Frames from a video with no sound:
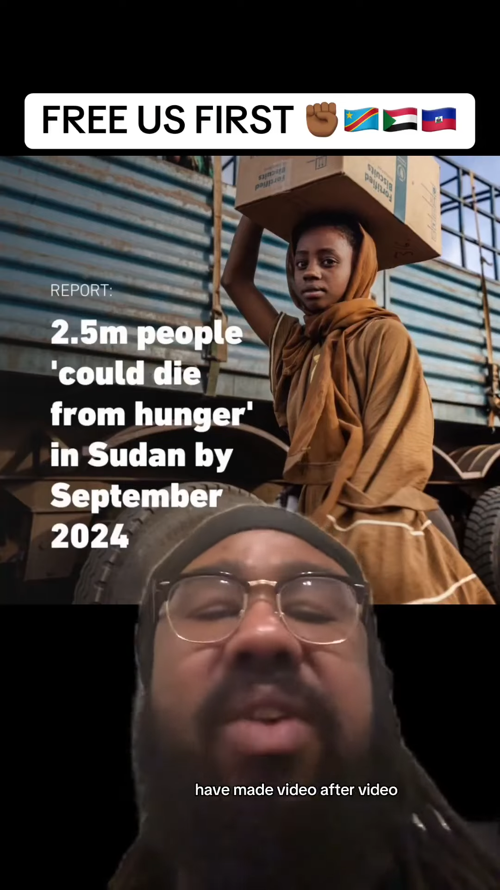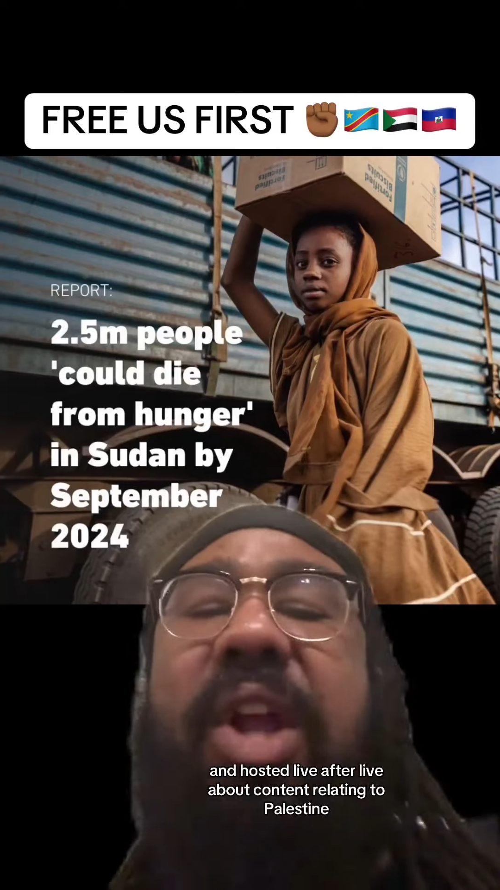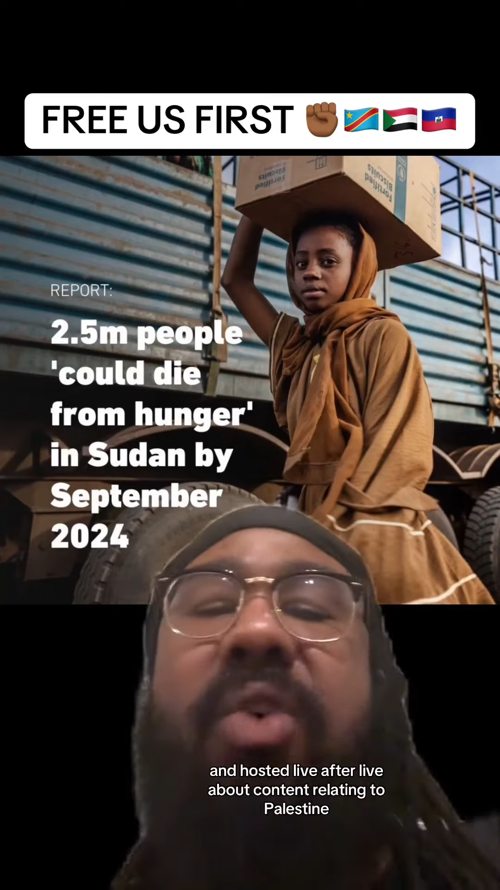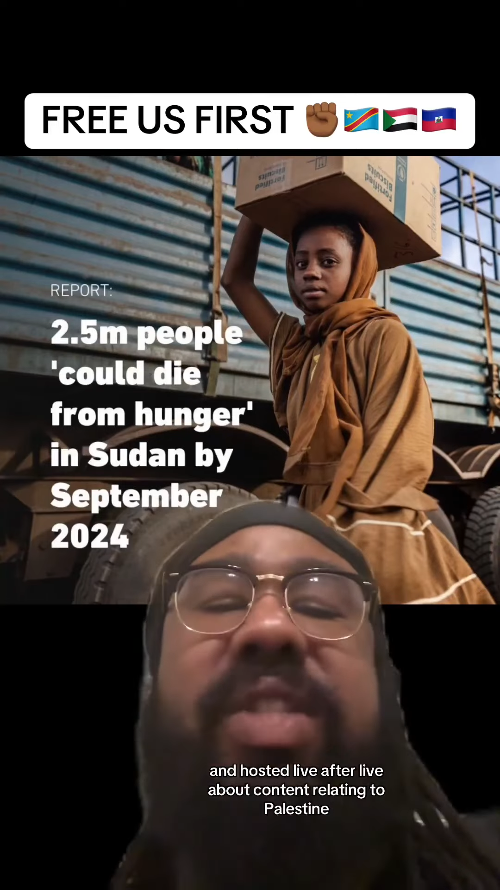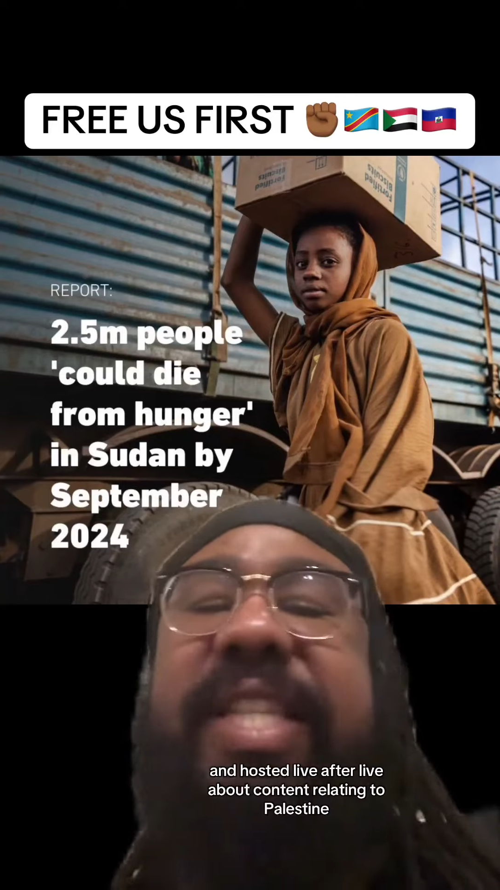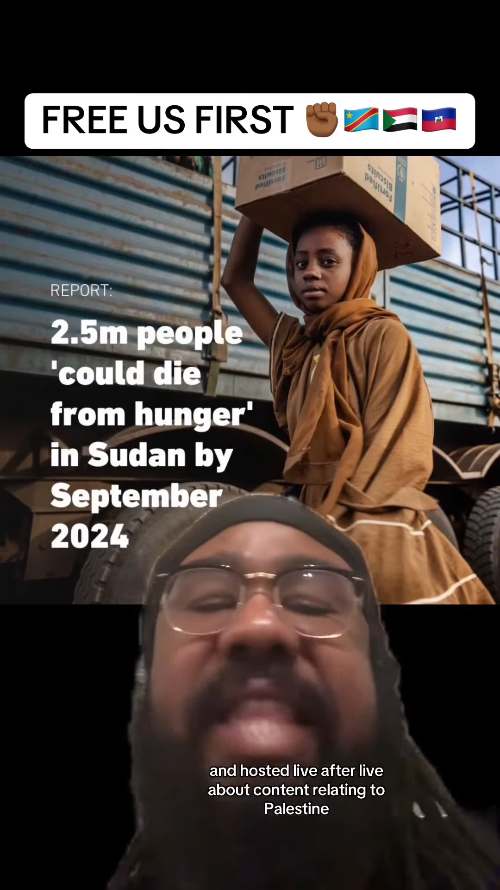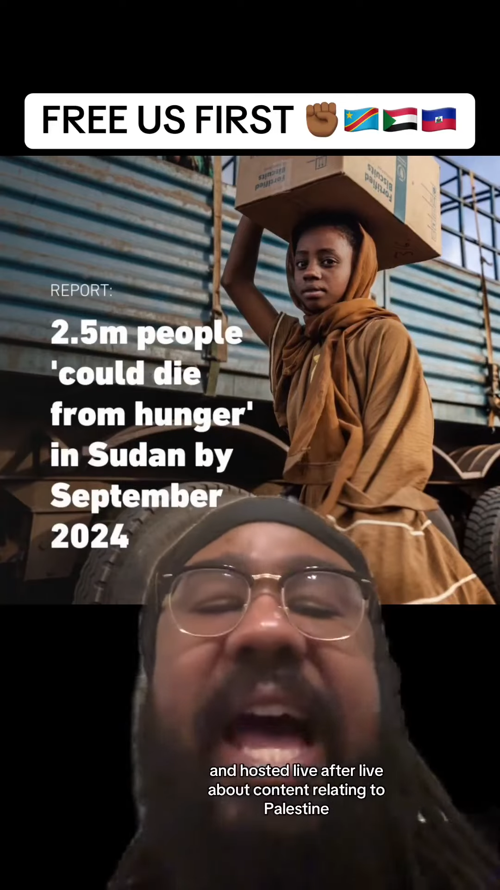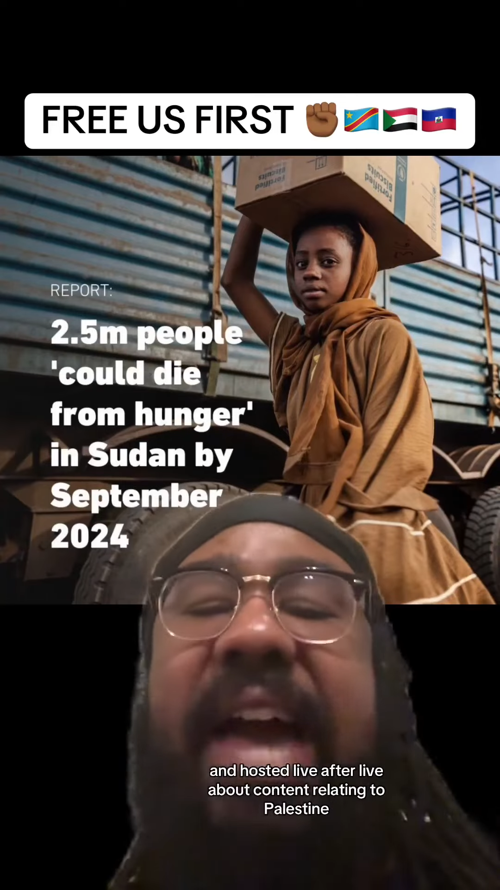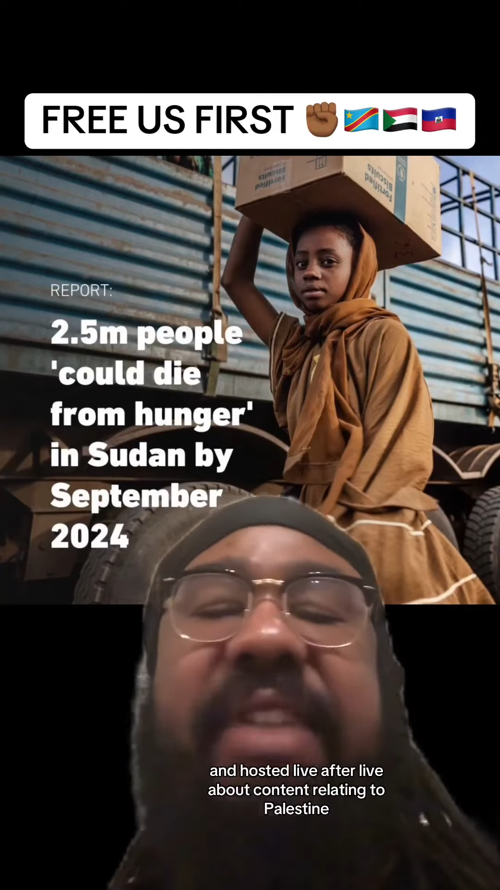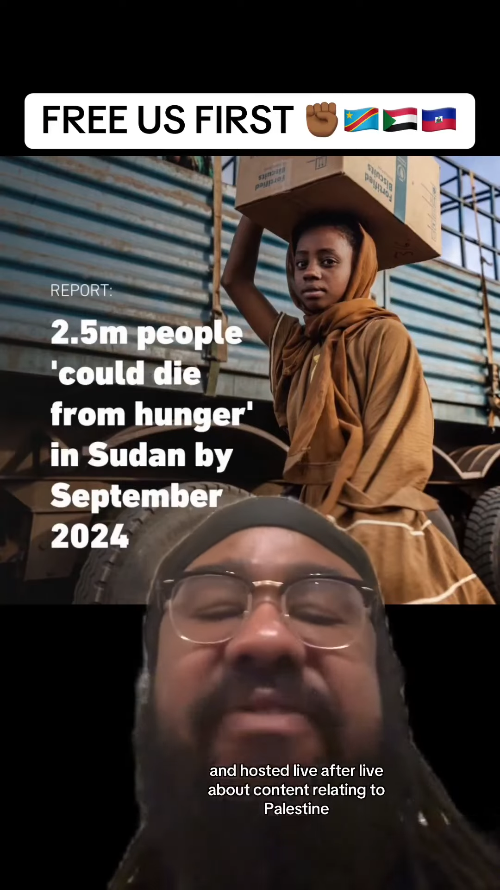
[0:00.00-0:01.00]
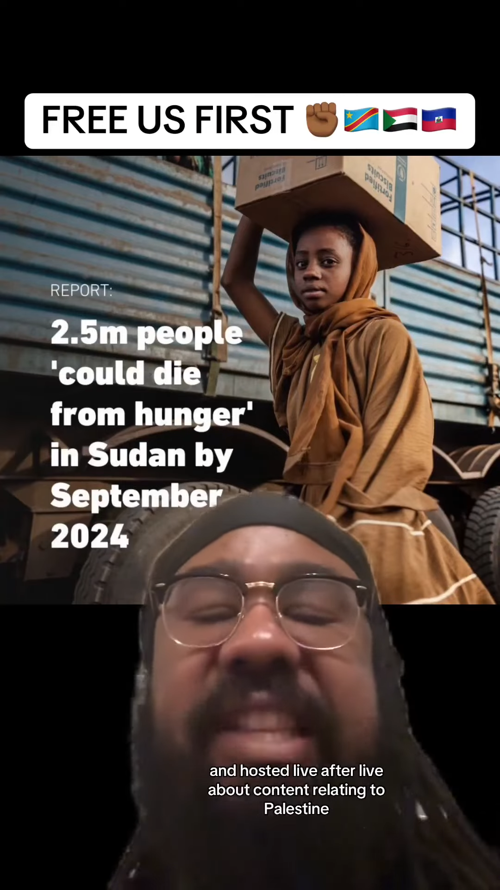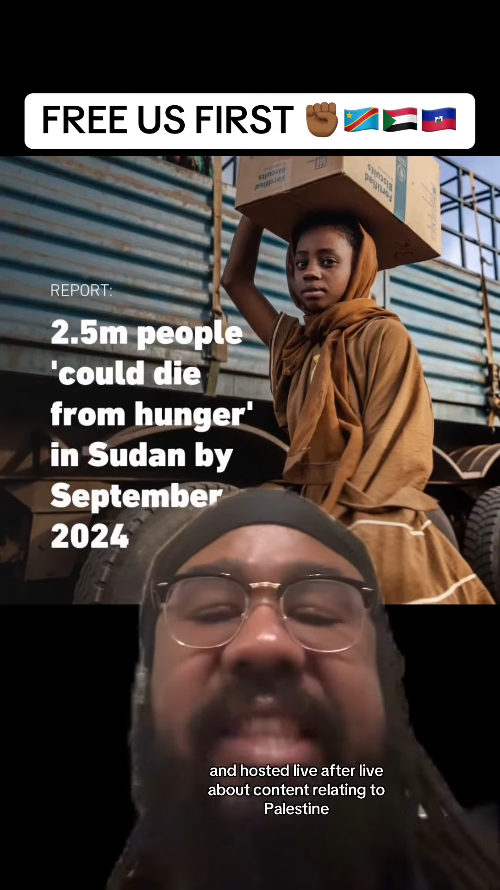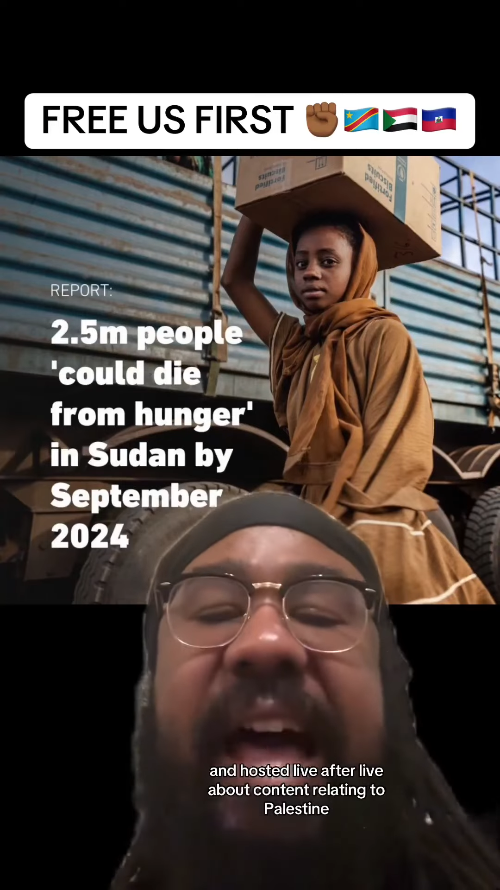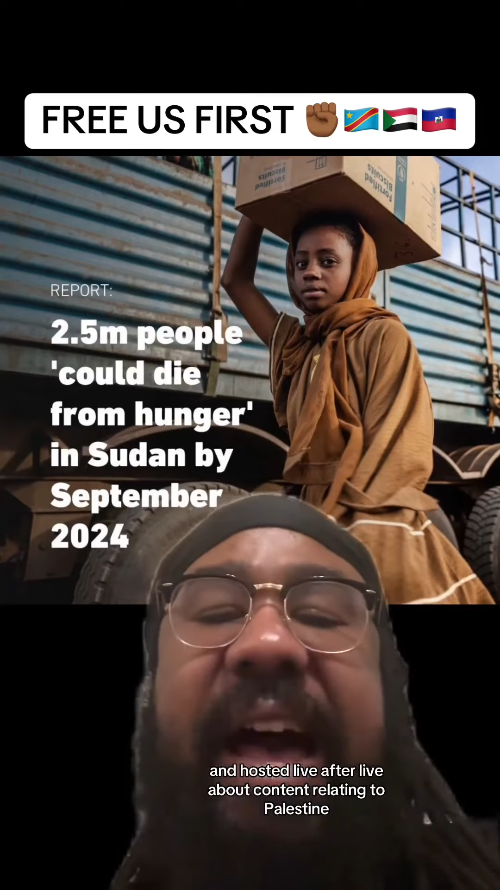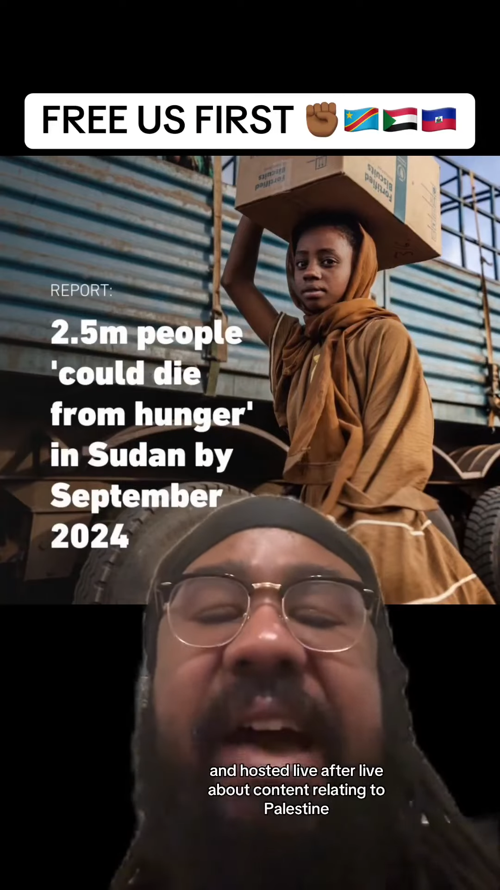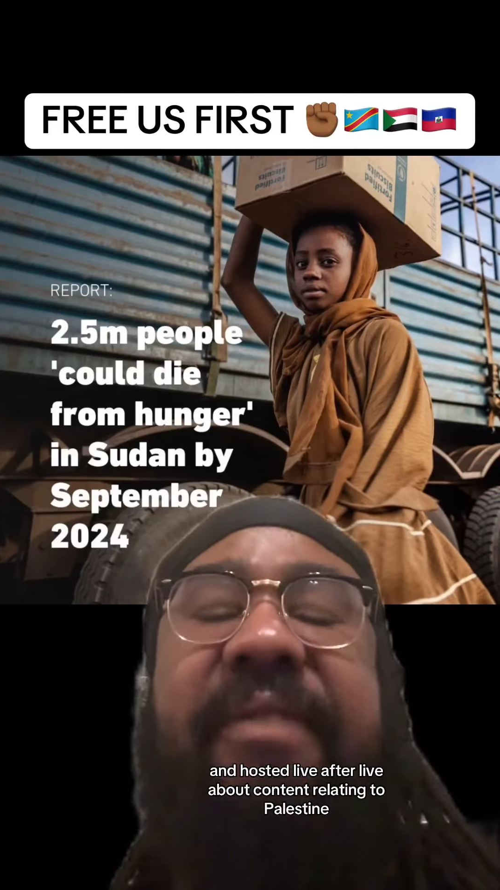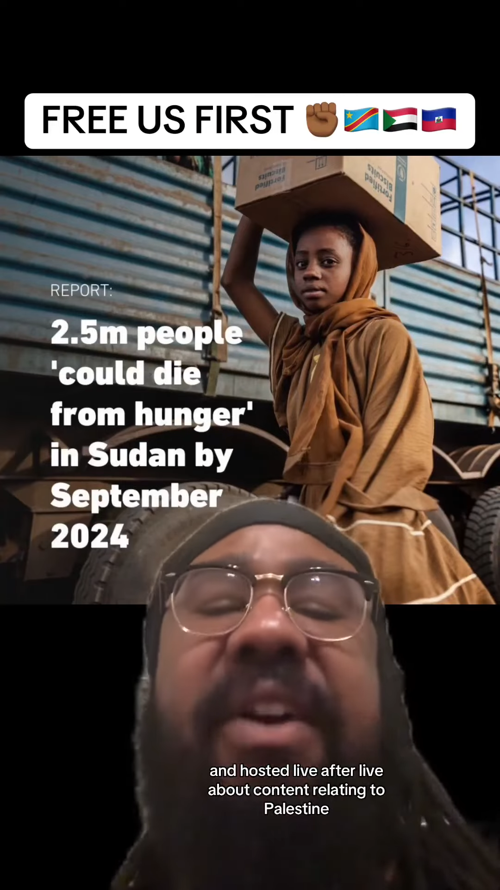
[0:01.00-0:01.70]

and hosted live after live